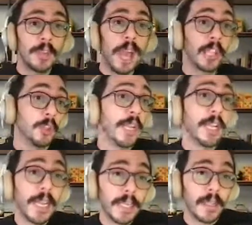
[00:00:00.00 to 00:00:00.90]
actually
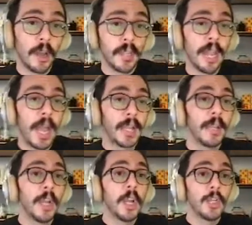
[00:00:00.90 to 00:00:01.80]
clicked on the ad
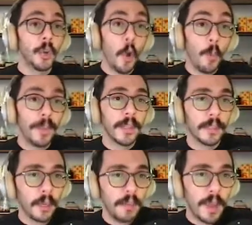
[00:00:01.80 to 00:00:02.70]
to open the
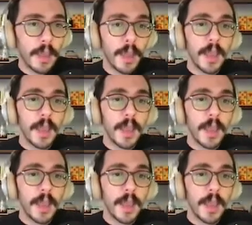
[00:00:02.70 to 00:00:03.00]
survey.